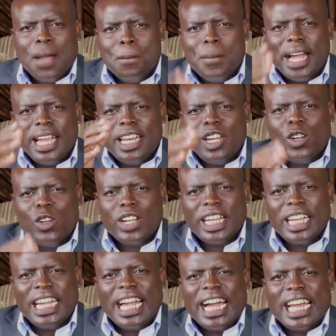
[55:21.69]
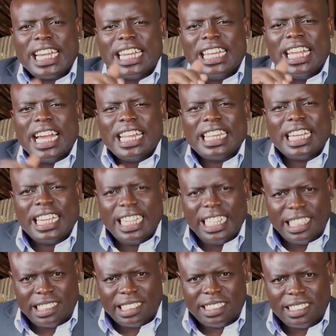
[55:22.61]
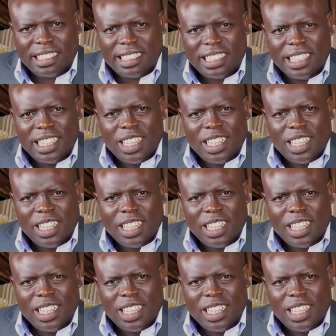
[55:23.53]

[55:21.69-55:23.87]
by looking at the other 8,